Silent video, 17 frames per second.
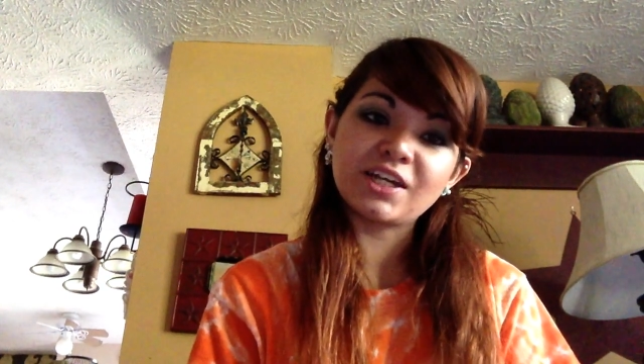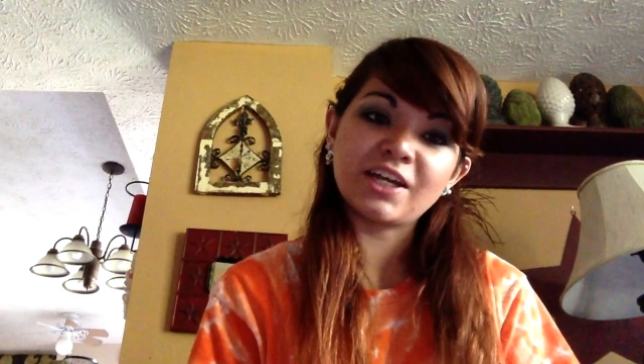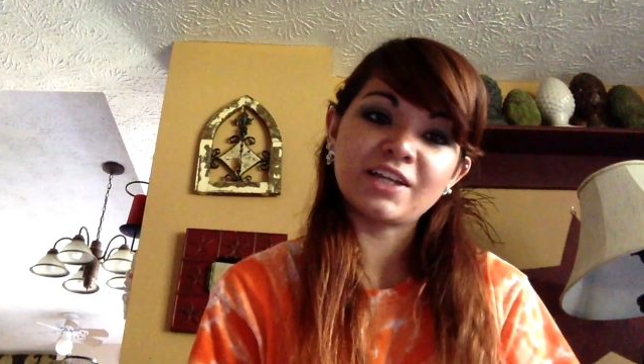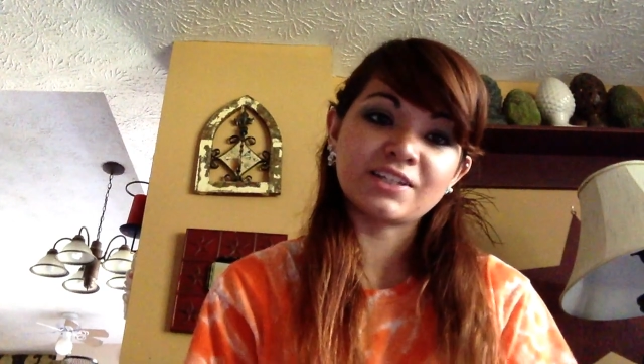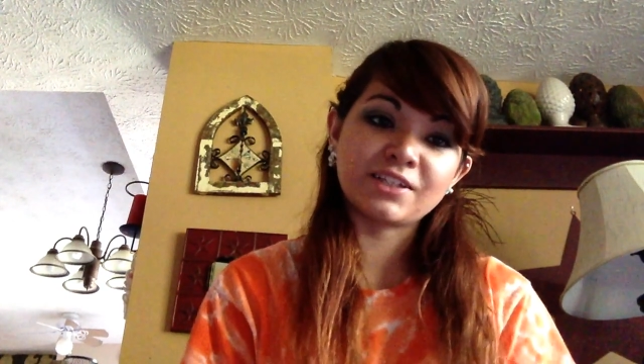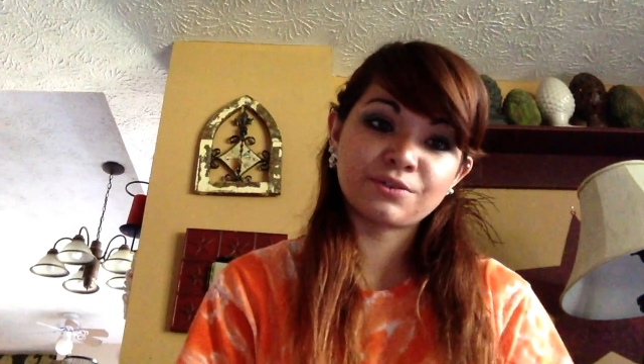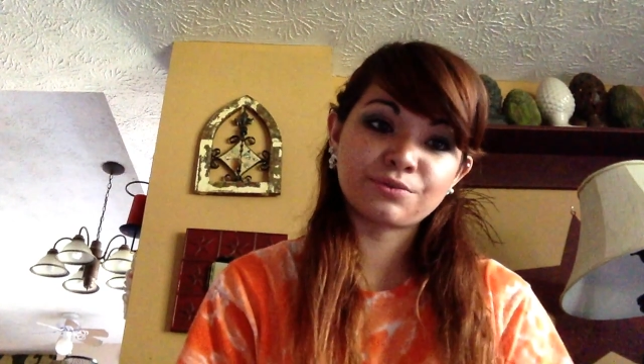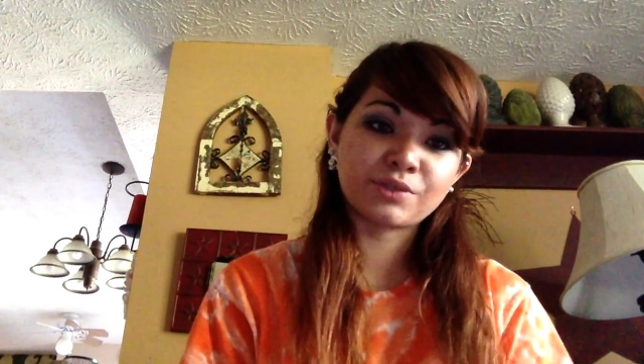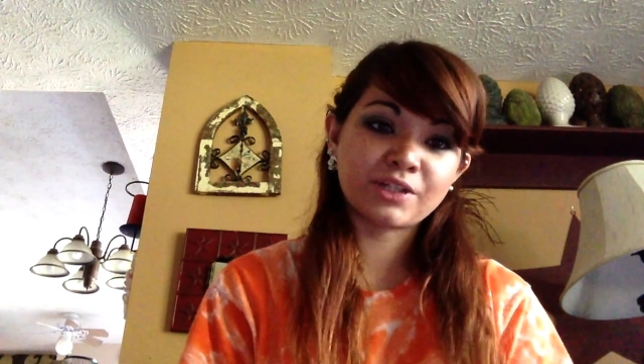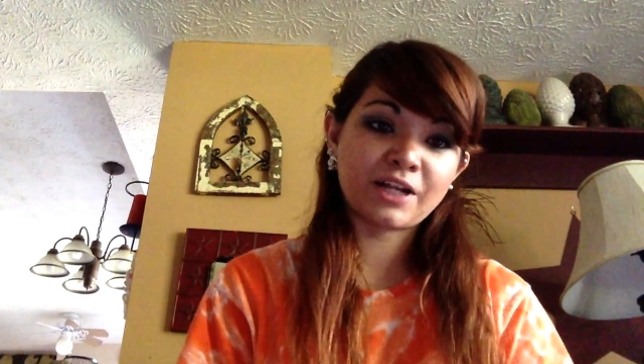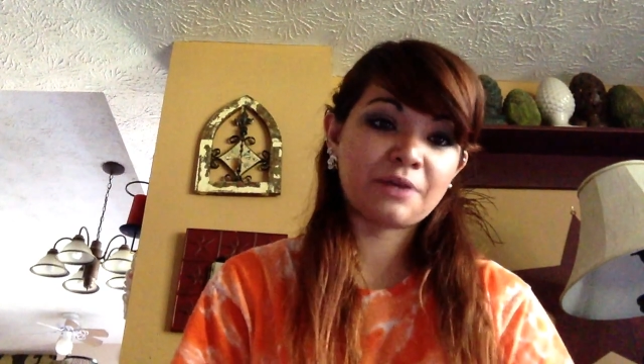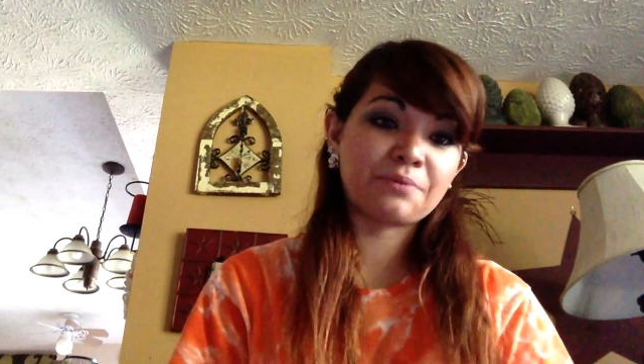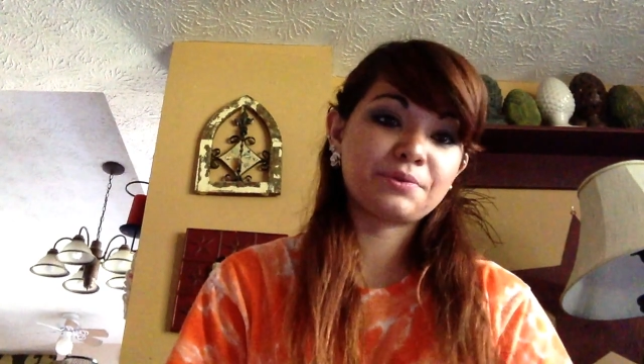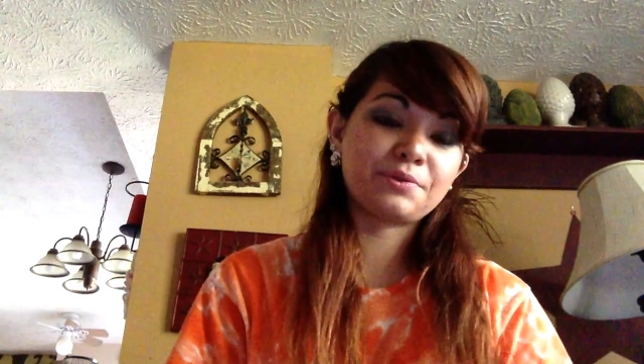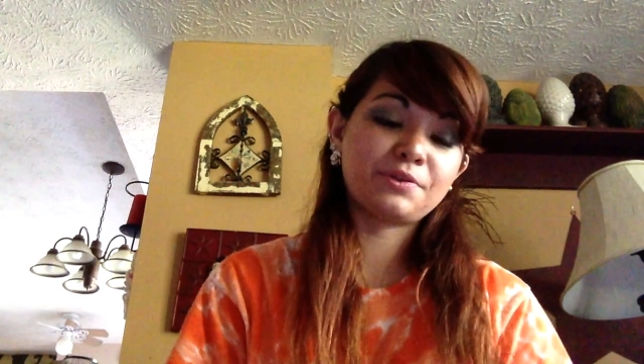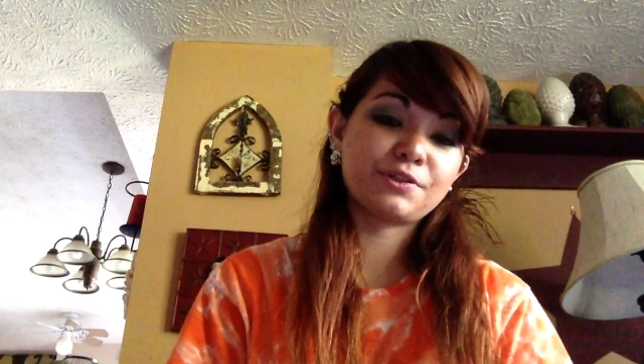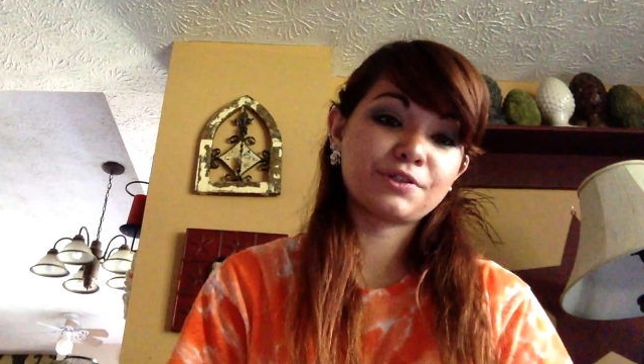and then what I
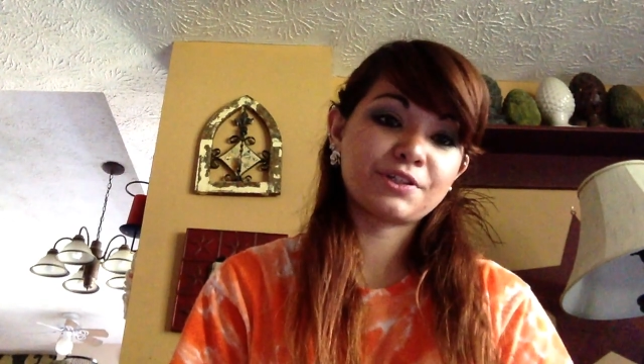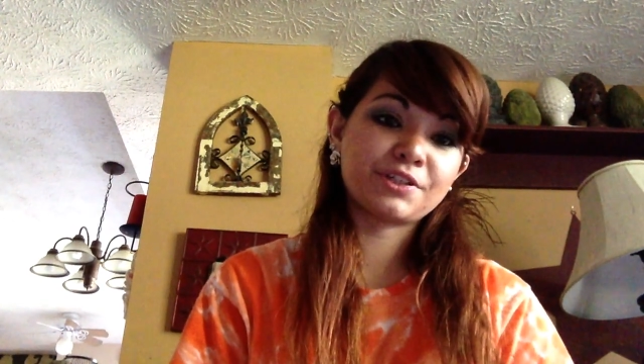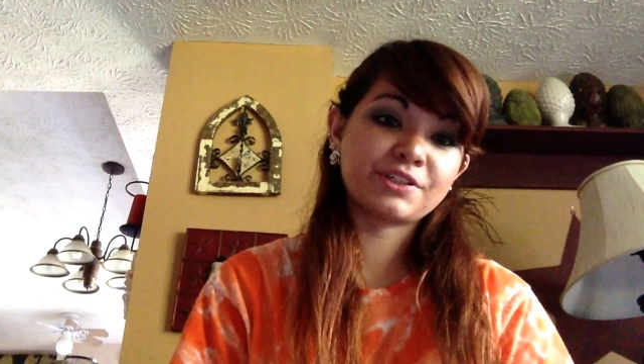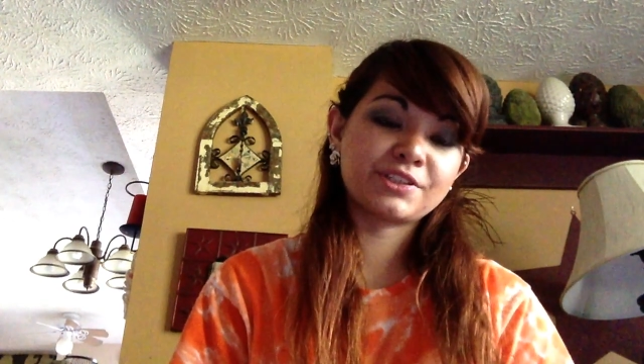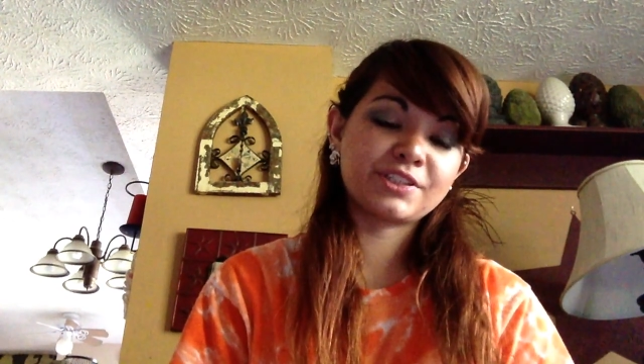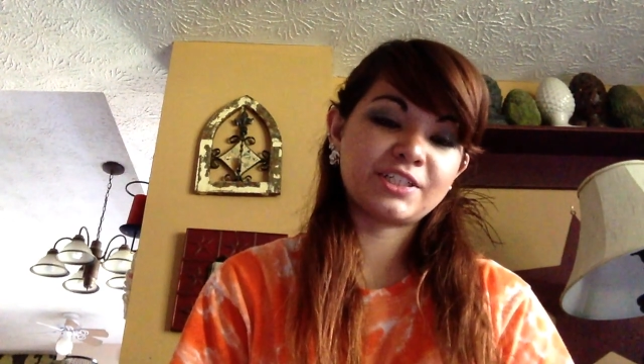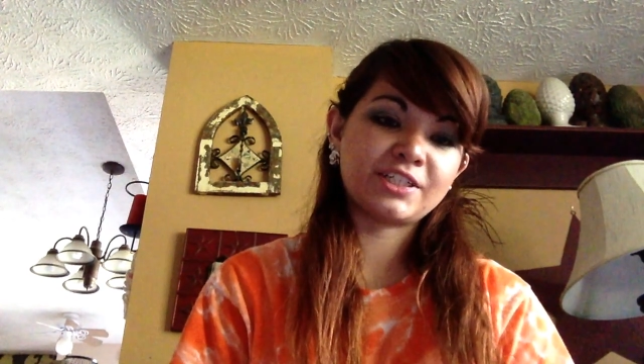will learn